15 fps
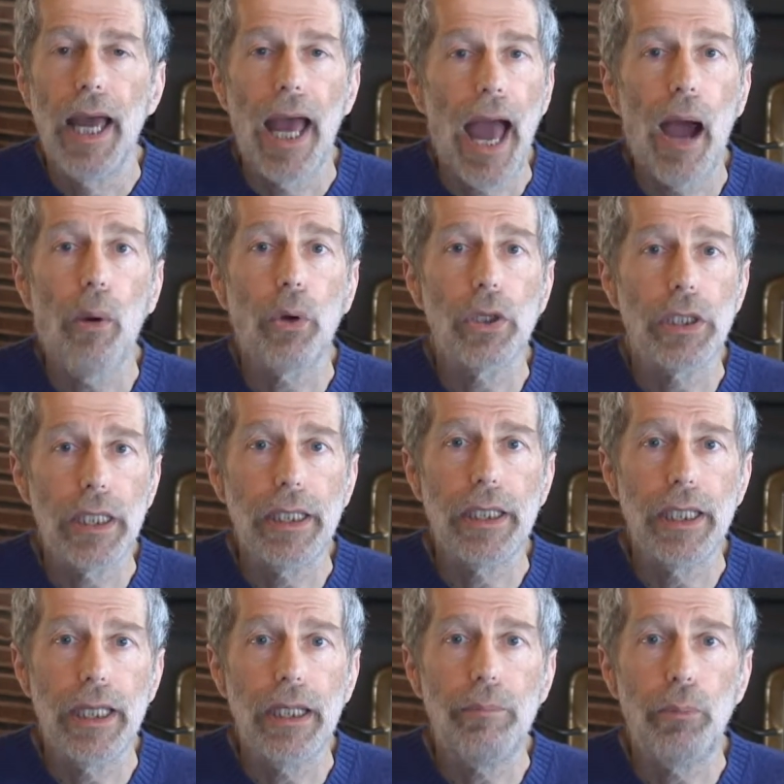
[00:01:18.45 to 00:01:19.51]
Hours is
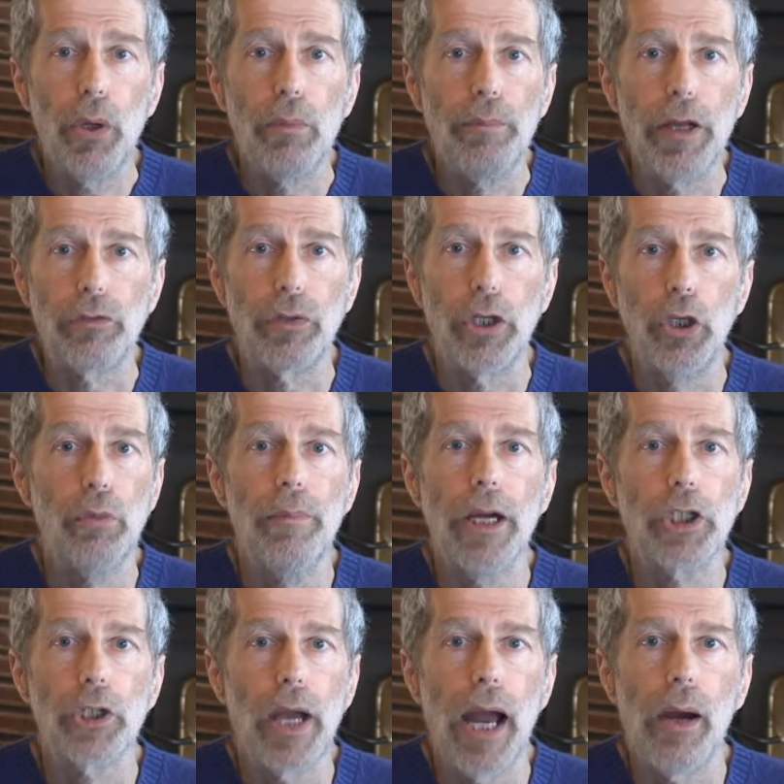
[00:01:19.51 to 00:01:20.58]
an input metric. You
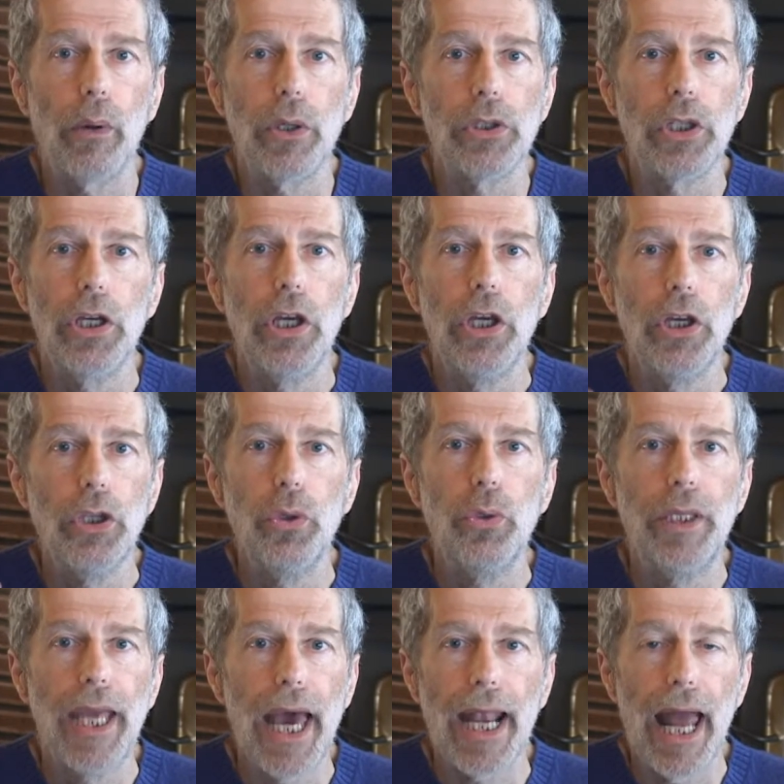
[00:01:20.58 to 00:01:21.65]
measure hours, you
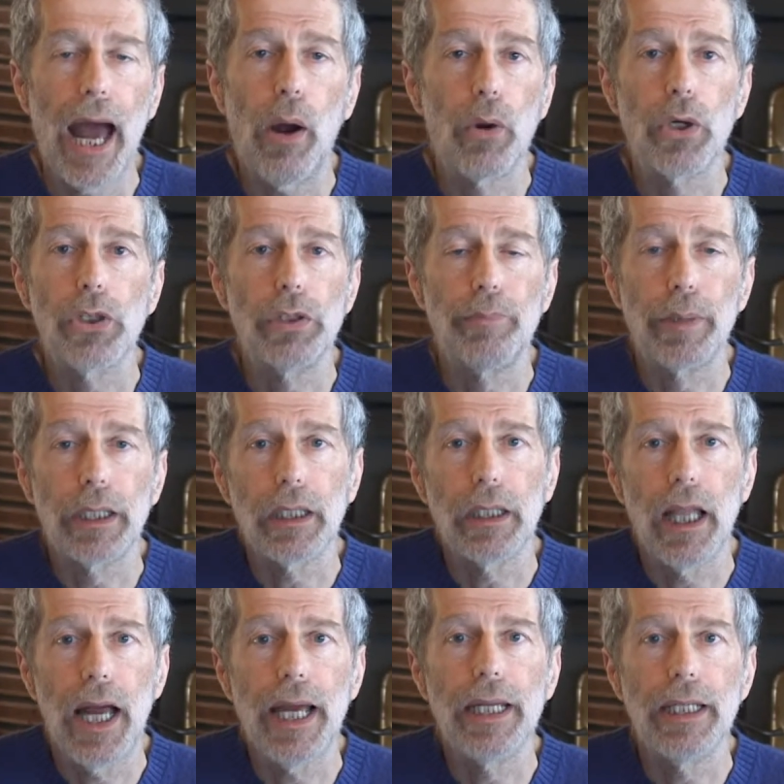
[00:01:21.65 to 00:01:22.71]
get hours, but the
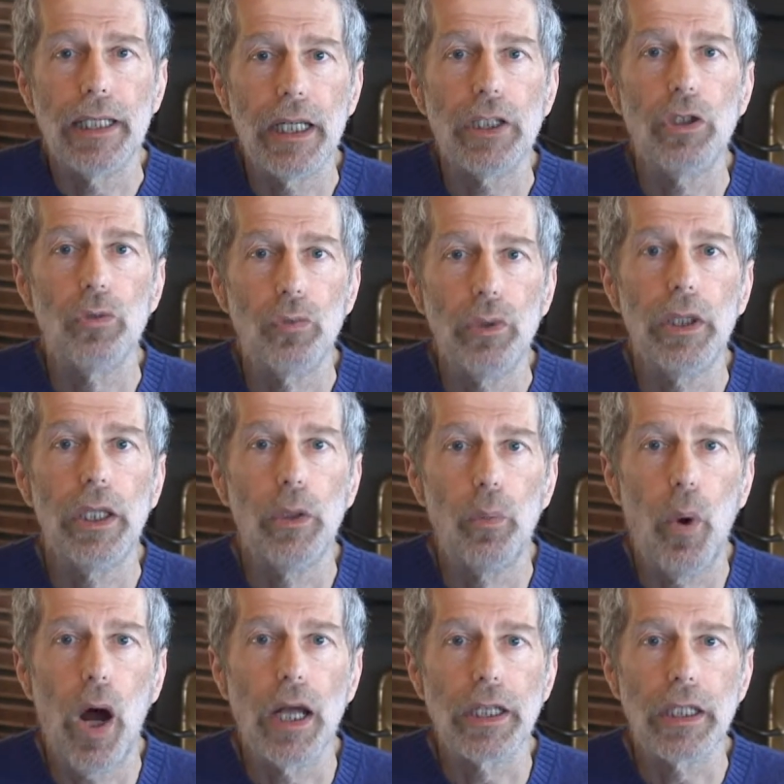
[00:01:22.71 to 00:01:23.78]
client doesn't really
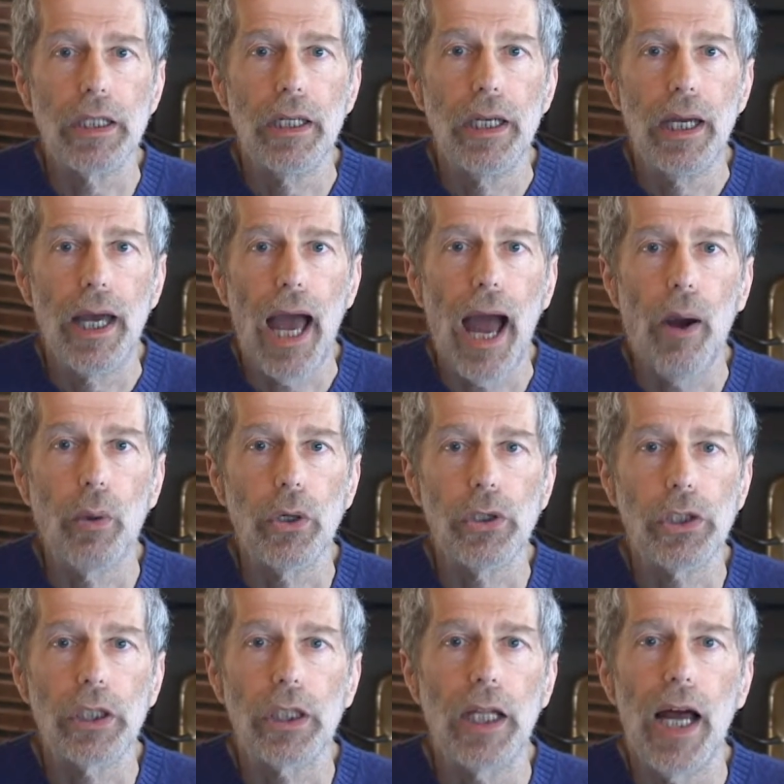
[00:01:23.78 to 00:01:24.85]
want hours.
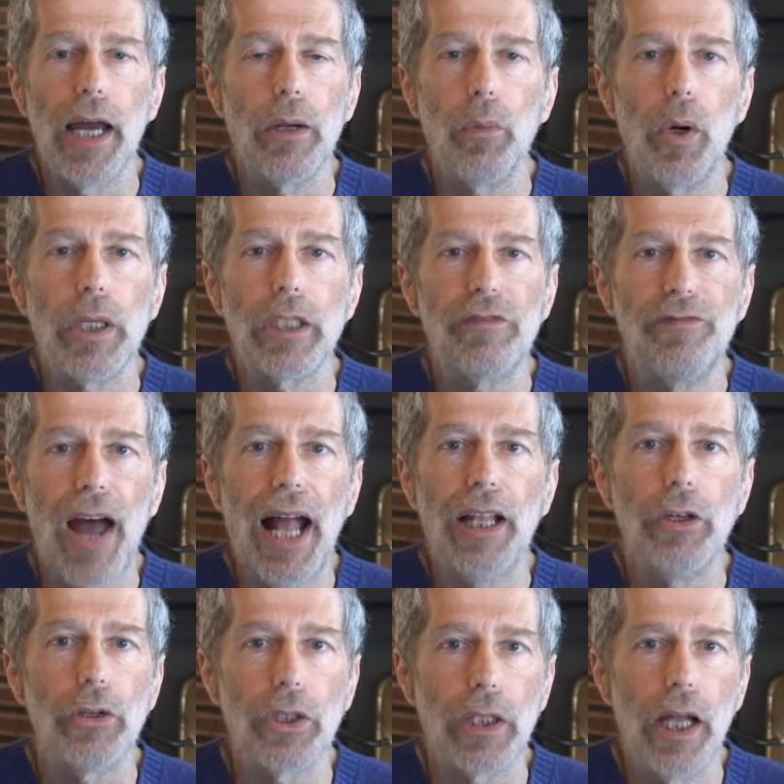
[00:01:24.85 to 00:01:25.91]
The client wants
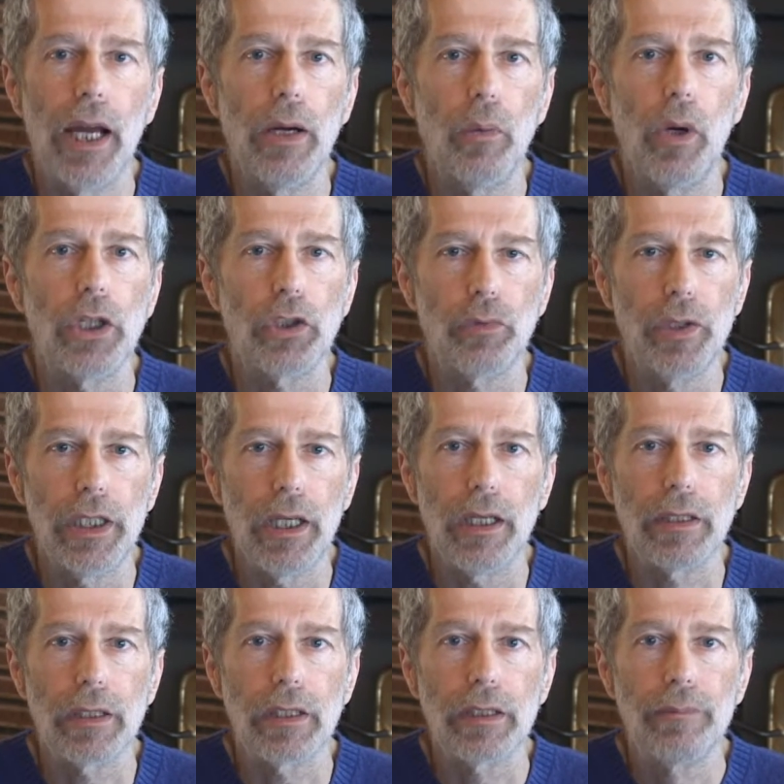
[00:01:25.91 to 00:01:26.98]
value, the client wants
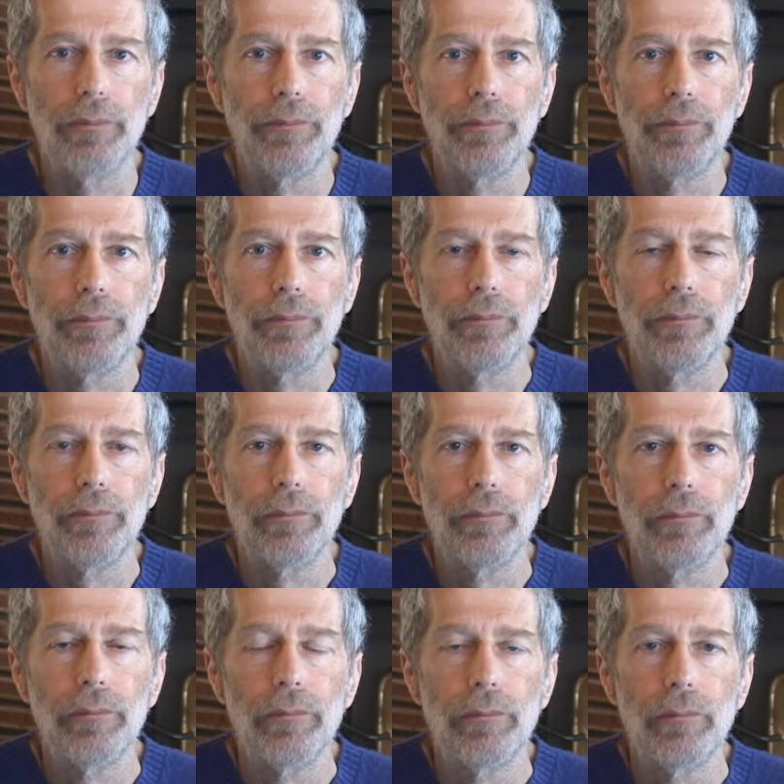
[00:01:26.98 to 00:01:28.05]
results.
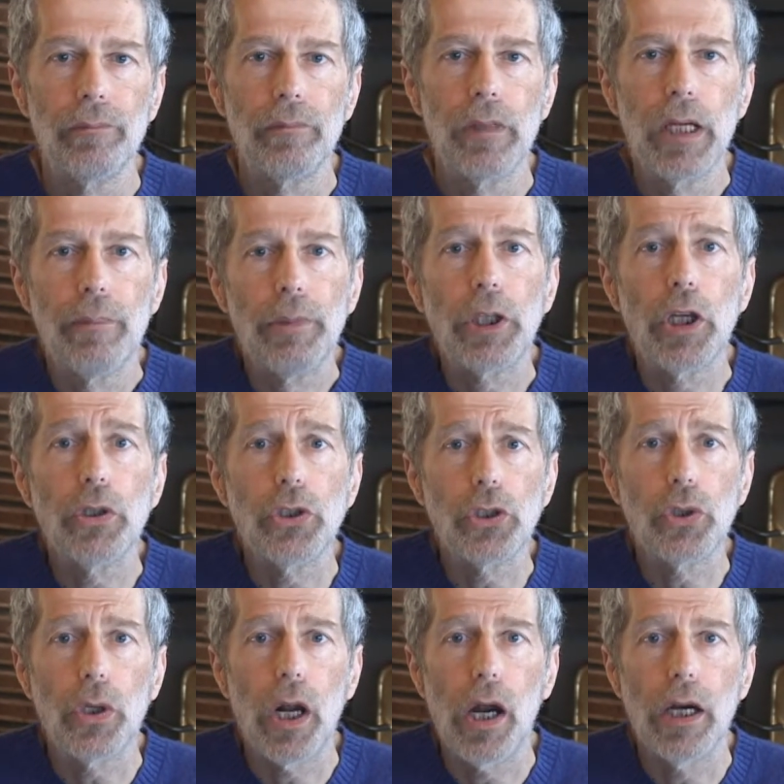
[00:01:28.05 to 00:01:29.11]
But those are
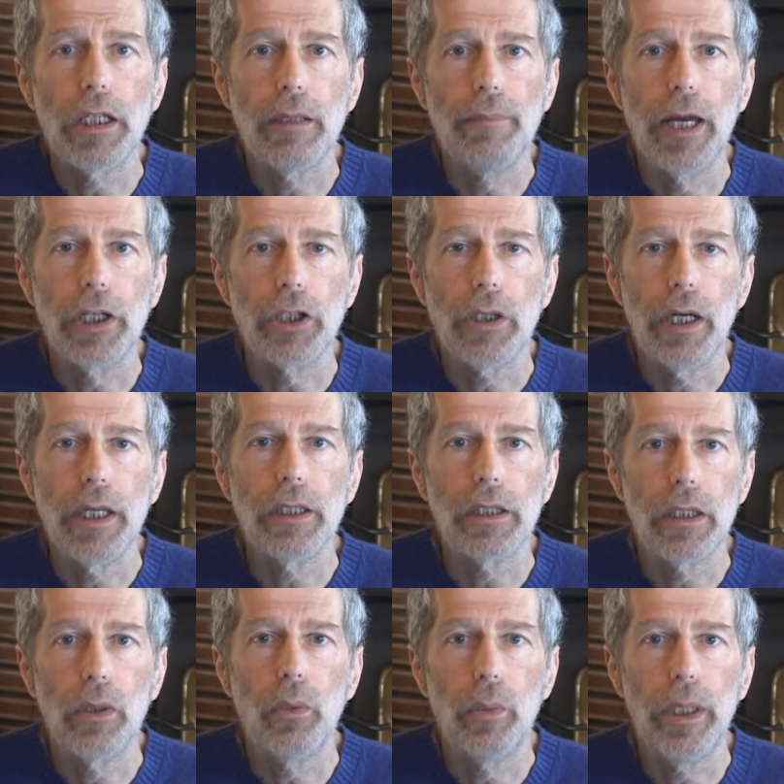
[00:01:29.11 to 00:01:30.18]
sort of hard to measure, and
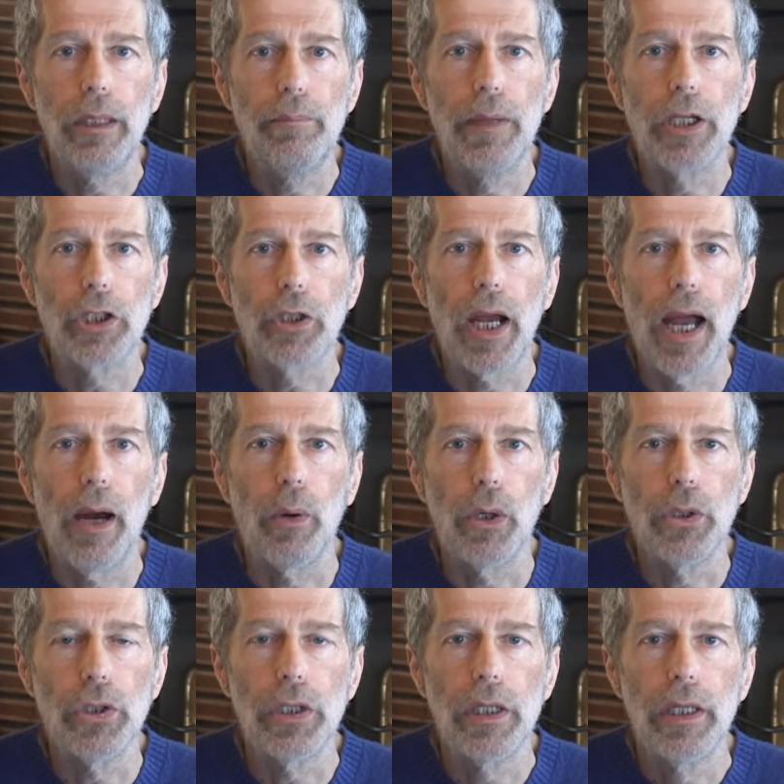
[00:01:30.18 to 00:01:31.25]
so we measure
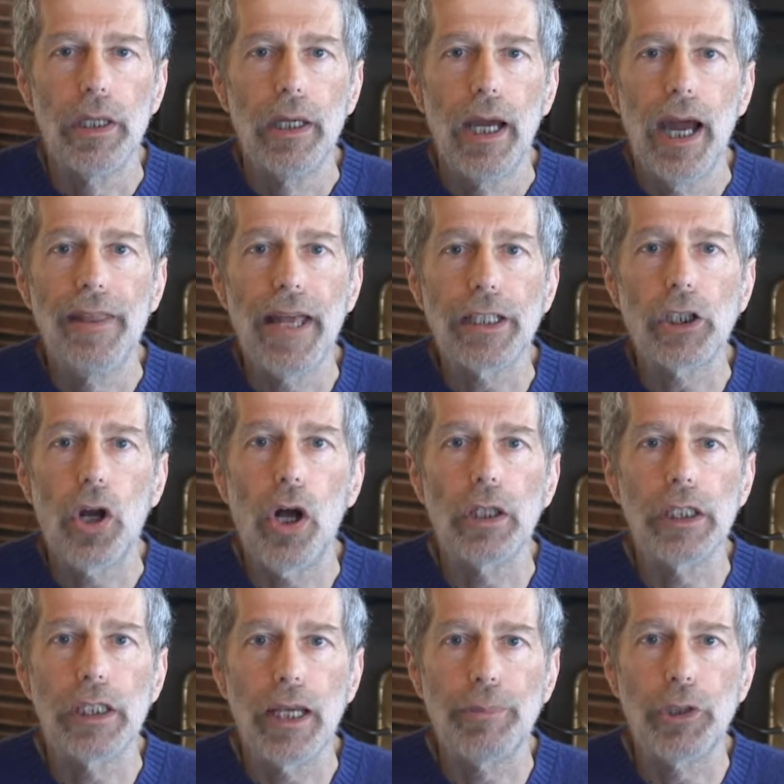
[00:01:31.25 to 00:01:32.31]
hours, and that's called a
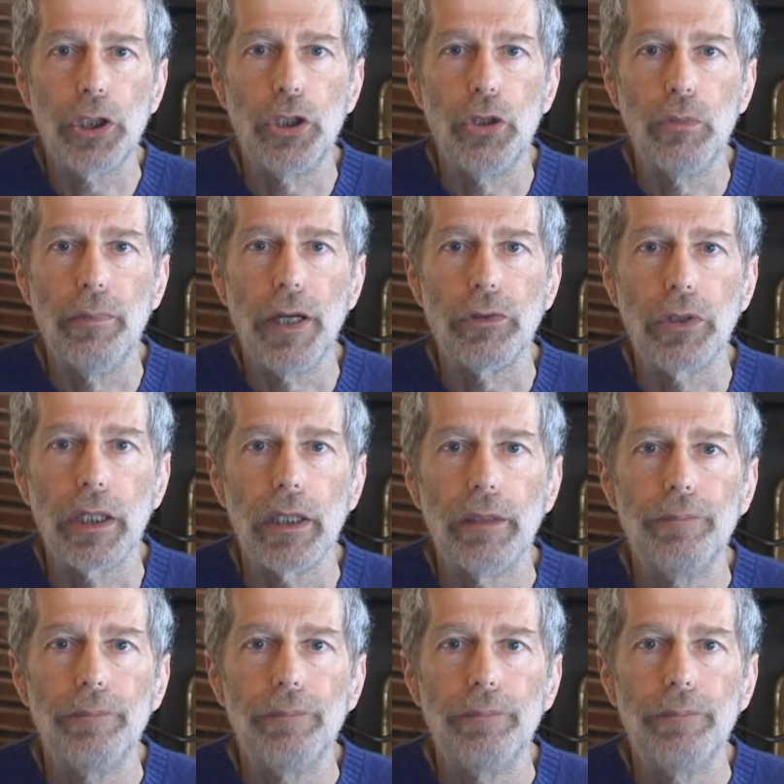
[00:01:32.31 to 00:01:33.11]
substitute metric.